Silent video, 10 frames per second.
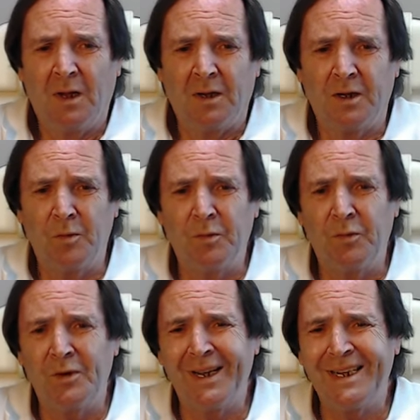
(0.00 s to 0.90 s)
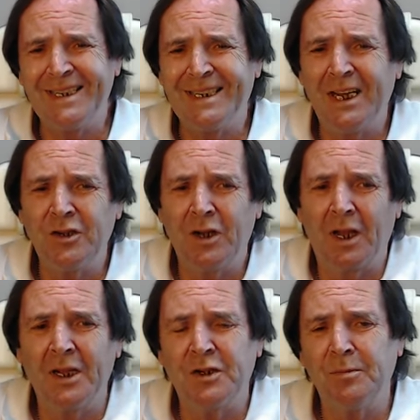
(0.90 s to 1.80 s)
Now before I continue I'd
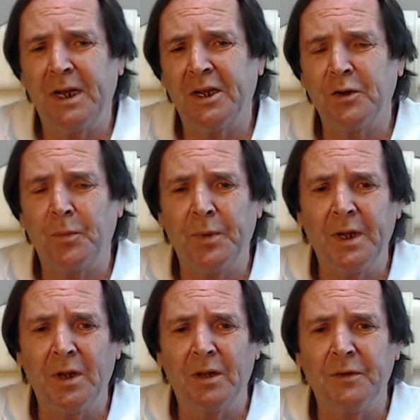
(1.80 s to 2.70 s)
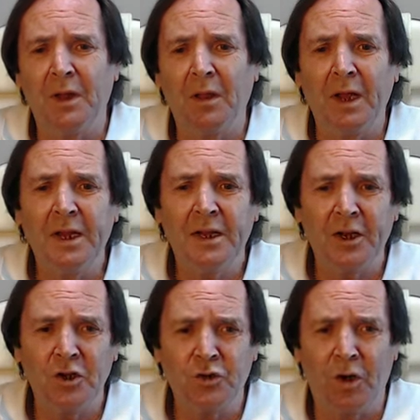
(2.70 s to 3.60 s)
like to make an appeal. If you like and
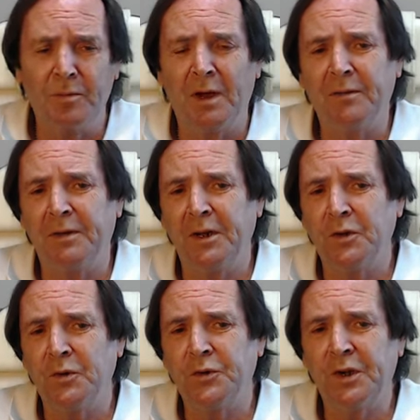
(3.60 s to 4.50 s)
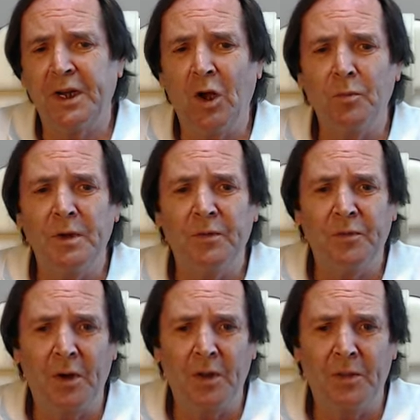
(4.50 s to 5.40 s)
enjoy my videos you can help me
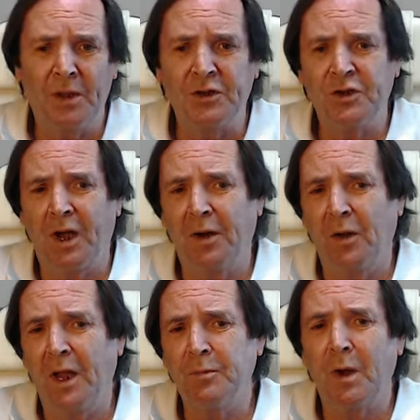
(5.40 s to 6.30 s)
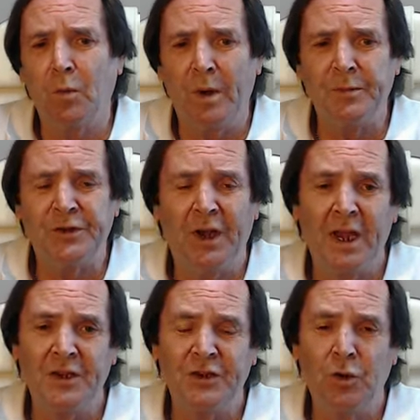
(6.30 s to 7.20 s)
fund the channel and my website
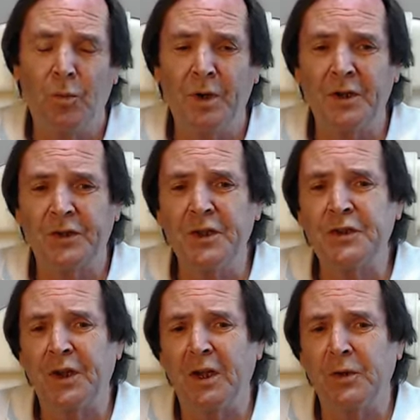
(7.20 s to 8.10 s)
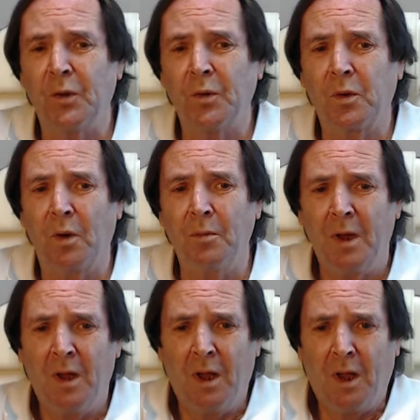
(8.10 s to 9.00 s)
SCObricsinsight.com
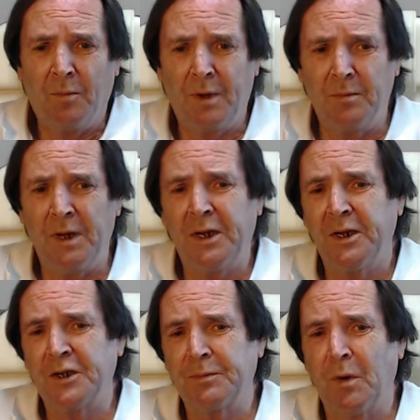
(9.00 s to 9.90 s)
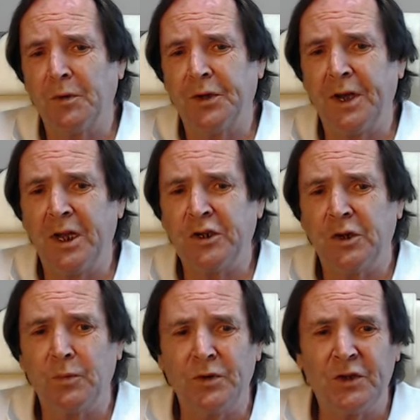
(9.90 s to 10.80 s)
by making a small
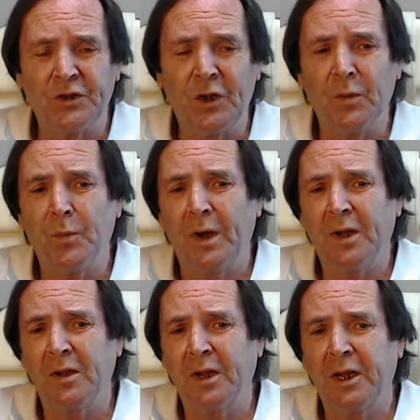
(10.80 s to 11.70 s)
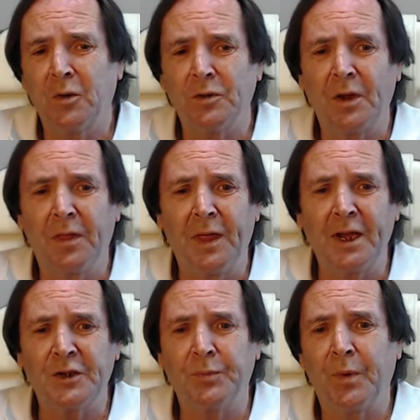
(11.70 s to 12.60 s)
donation which is done by clicking on the
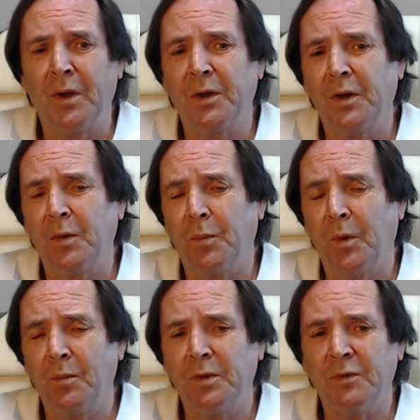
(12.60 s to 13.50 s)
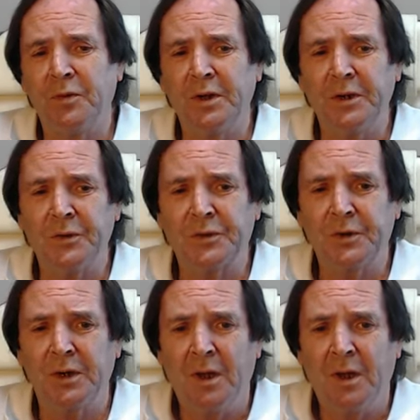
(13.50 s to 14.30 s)
thanks button at the bottom of the video screen.